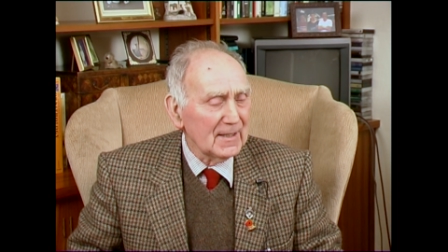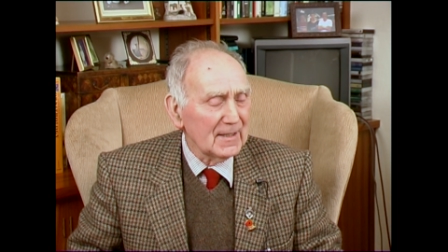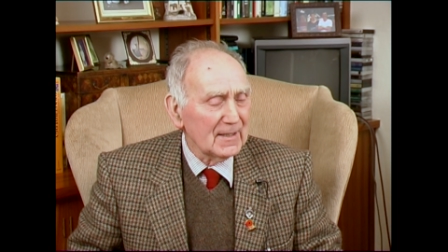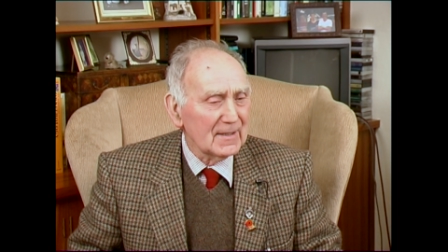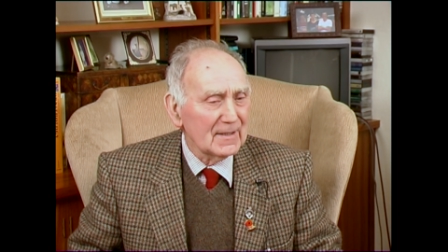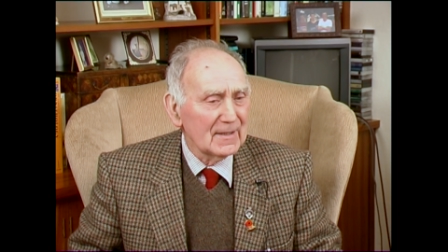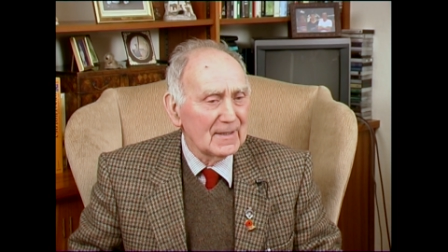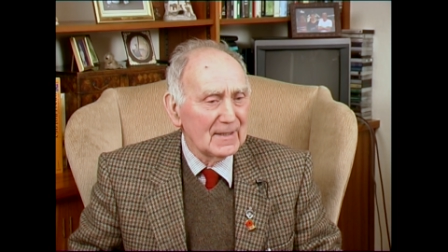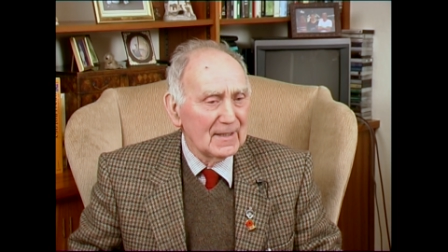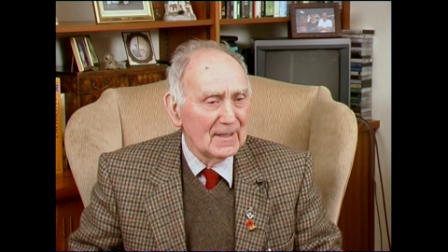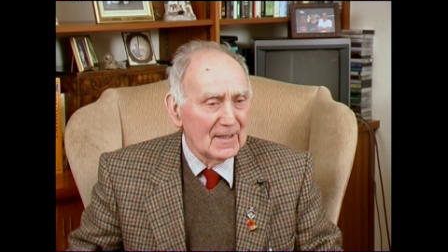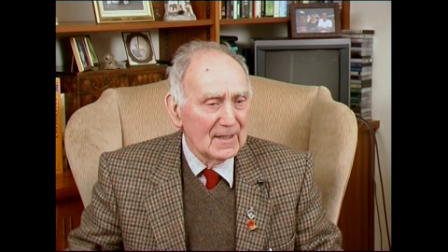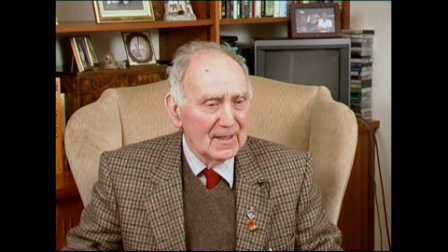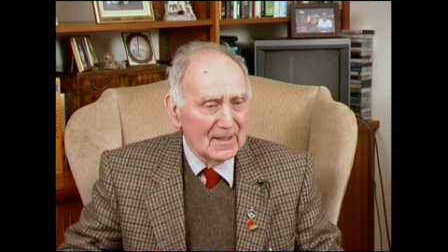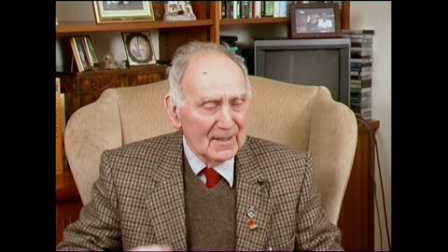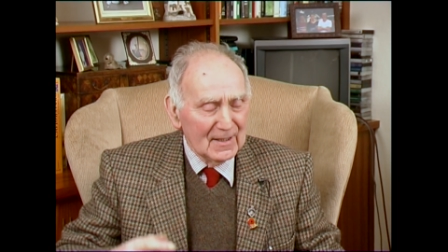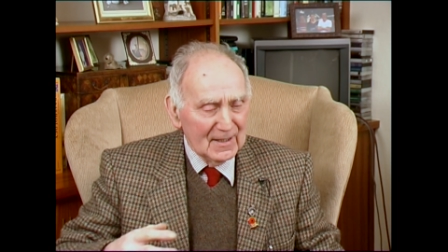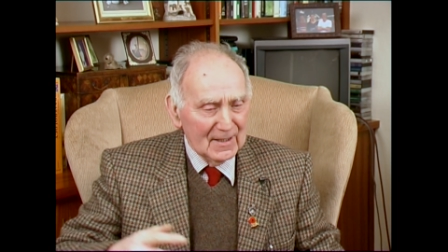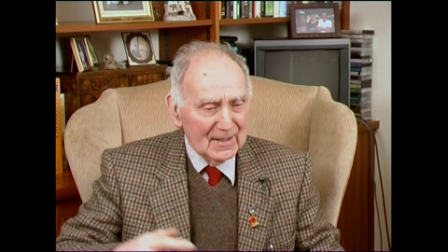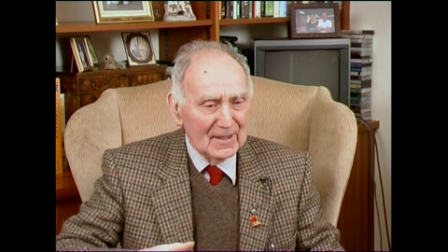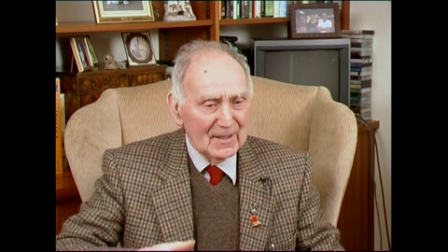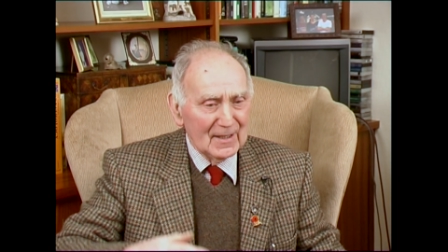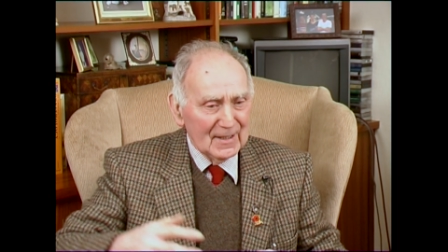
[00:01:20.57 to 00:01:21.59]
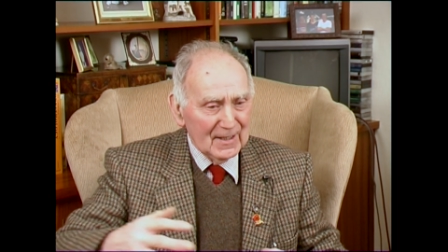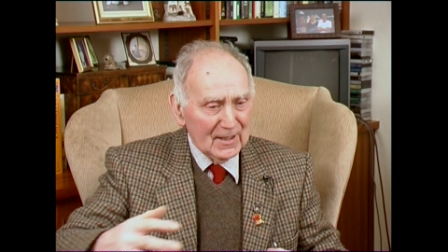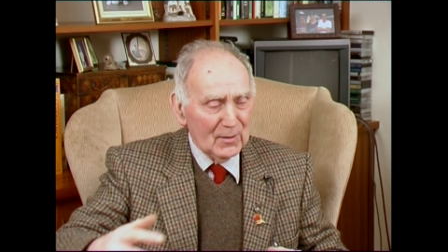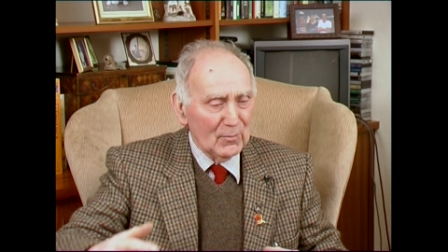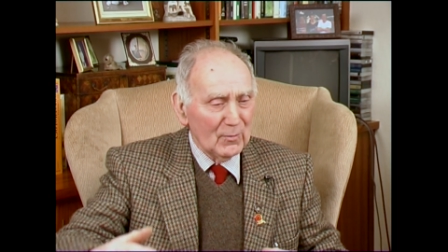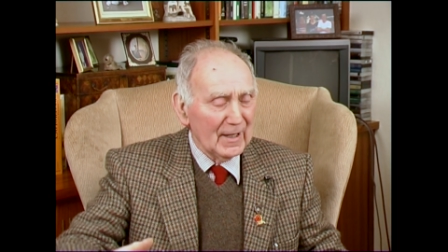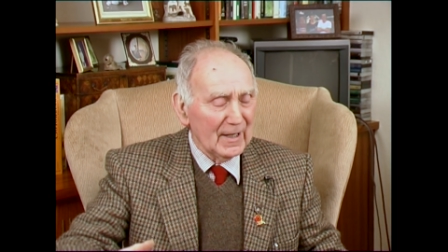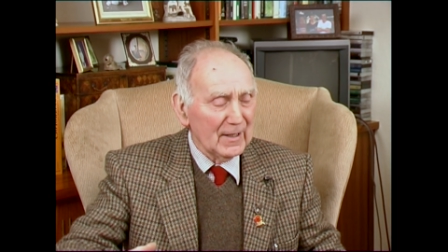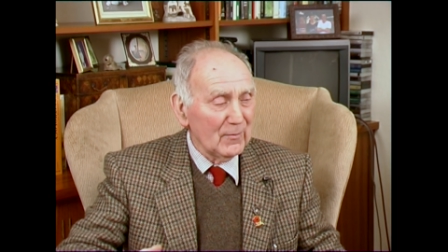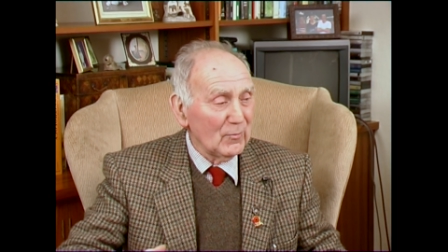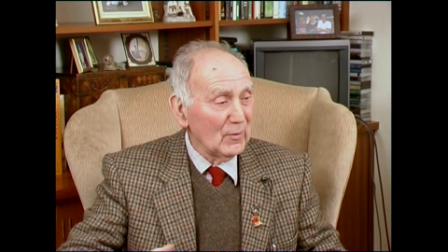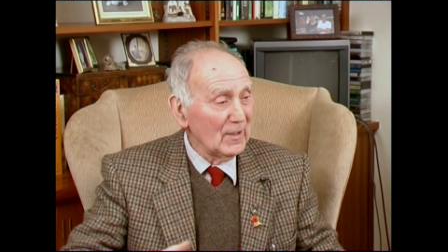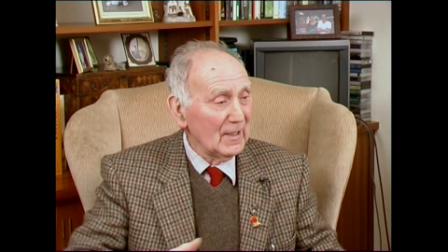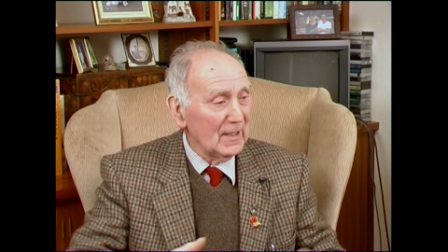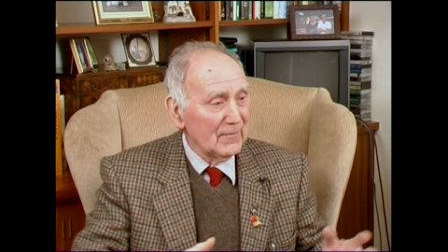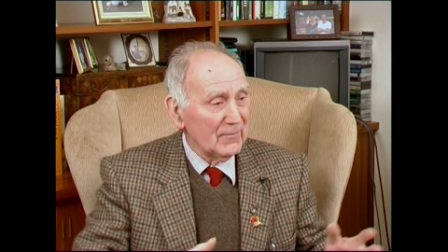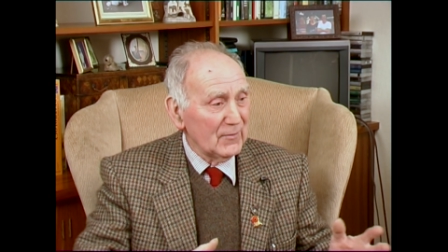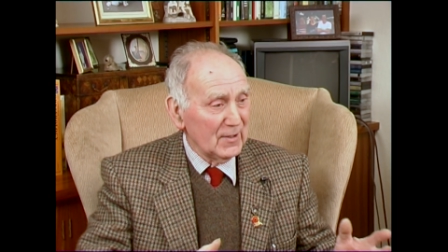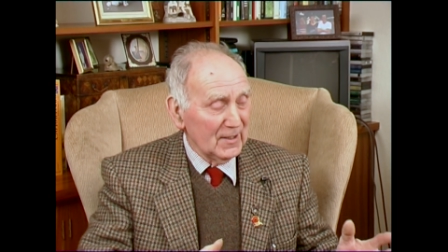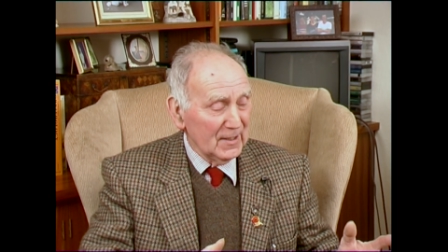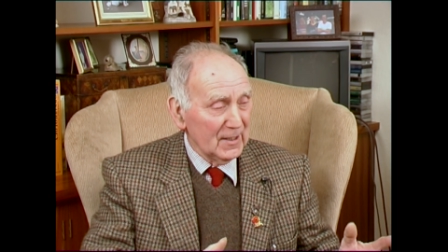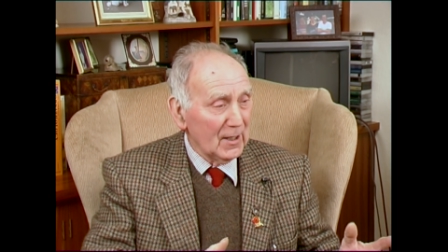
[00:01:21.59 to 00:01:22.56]
A little way we
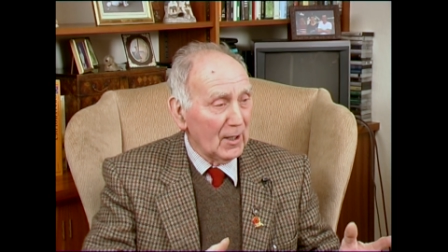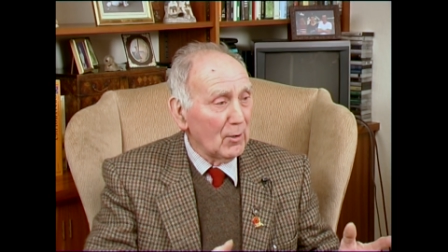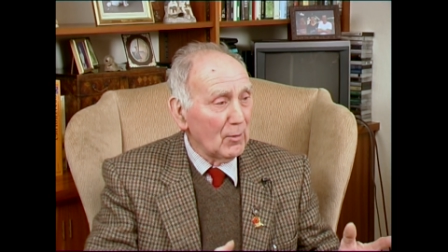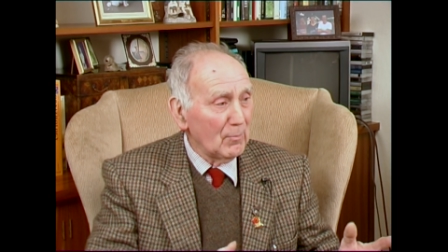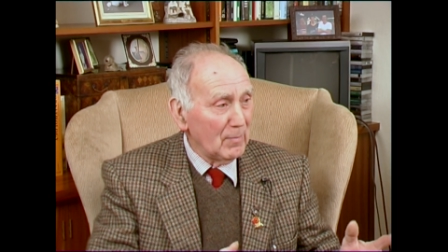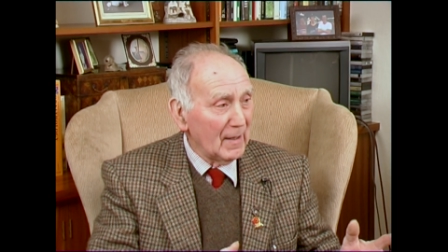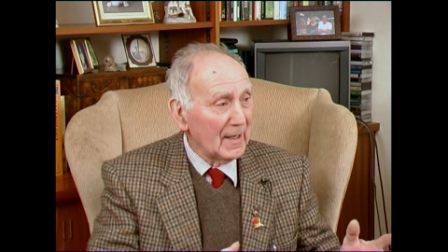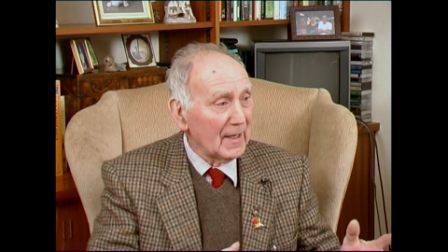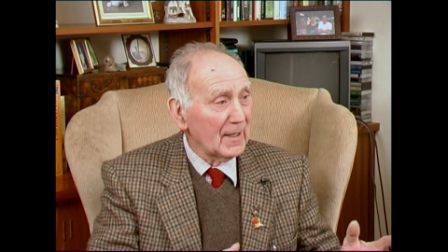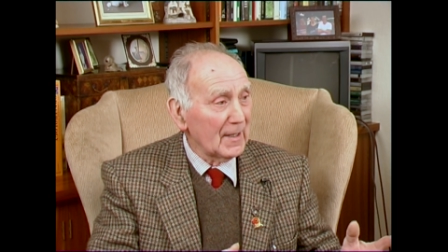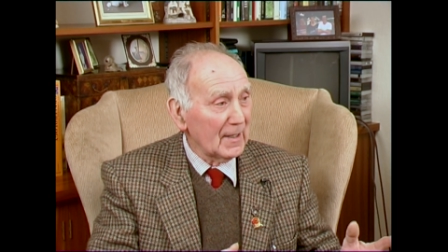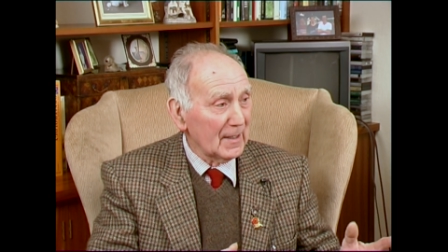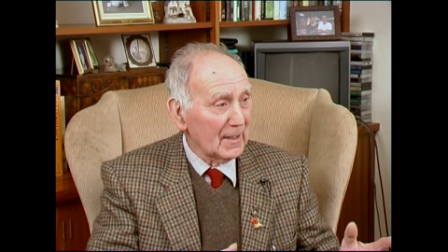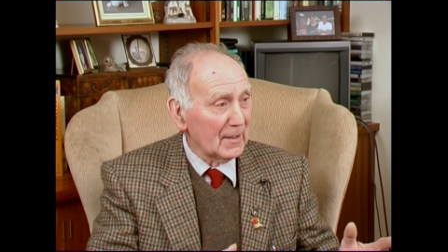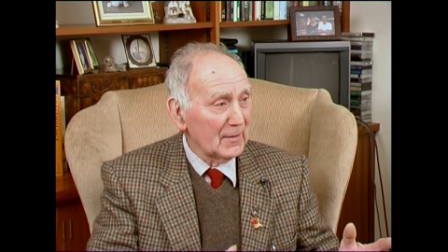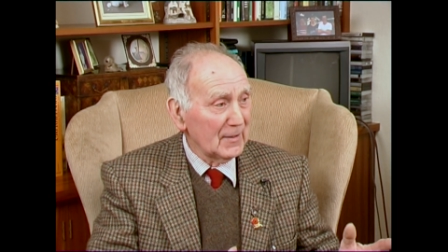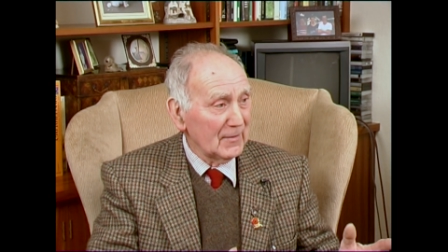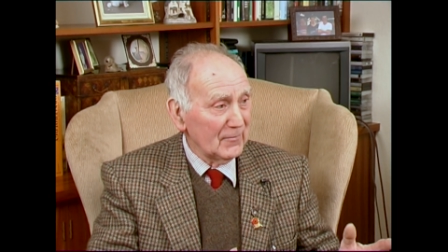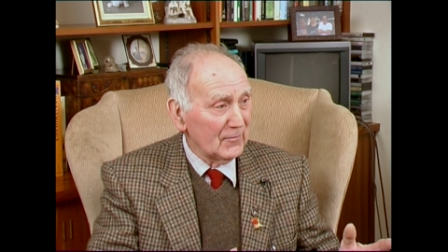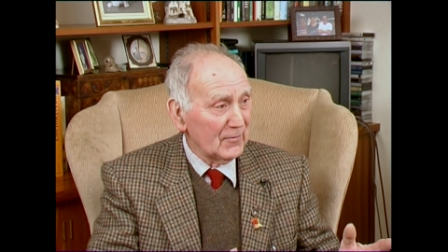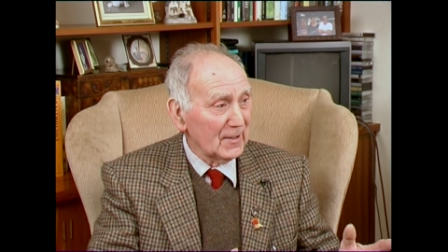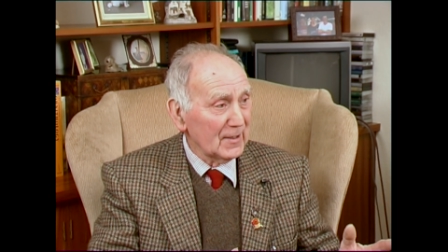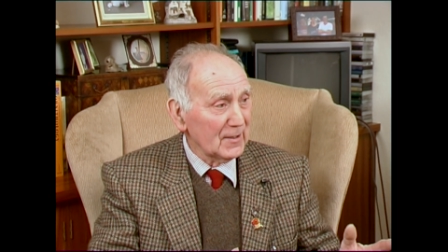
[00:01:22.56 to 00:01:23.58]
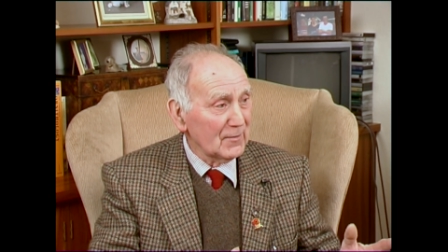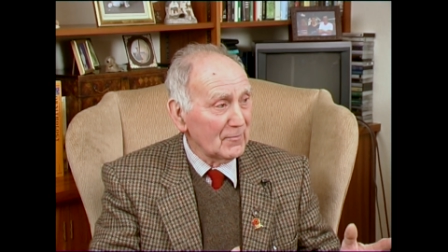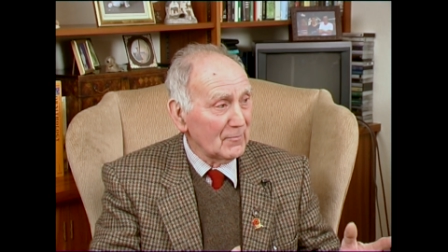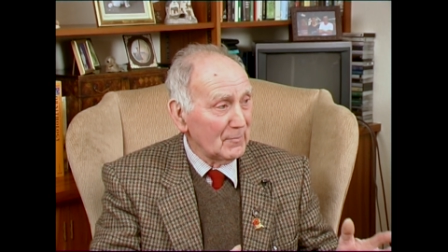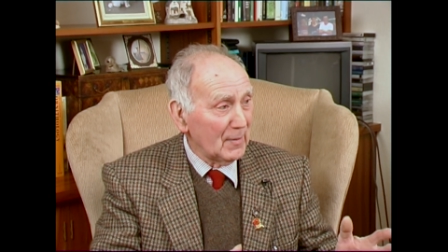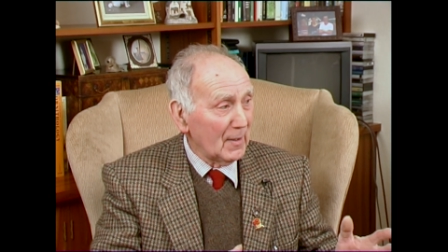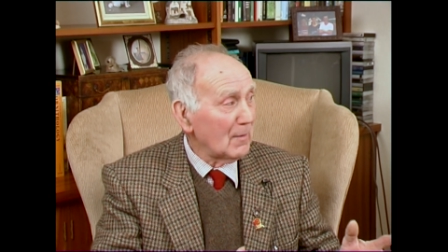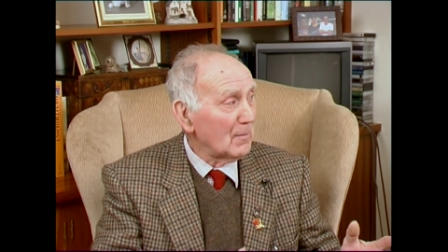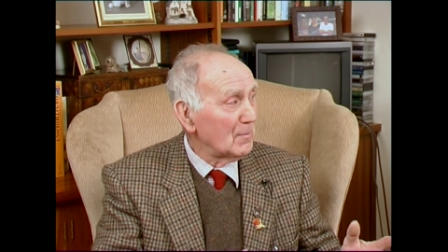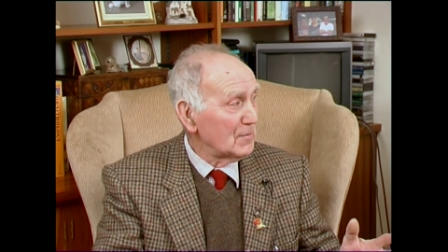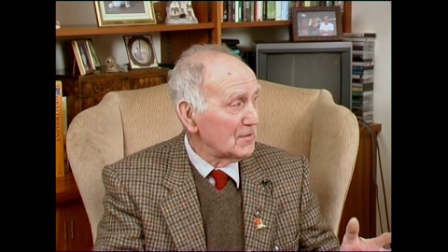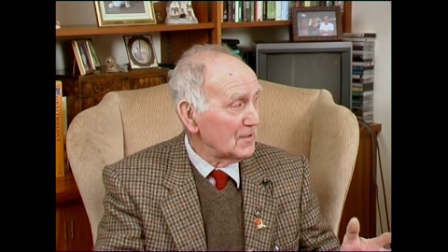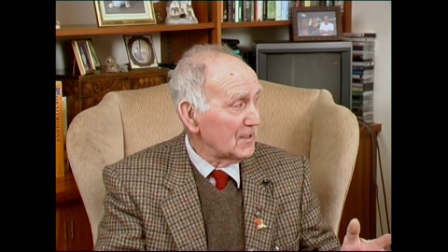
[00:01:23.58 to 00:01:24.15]
lived in the old bungalow in front of Bob's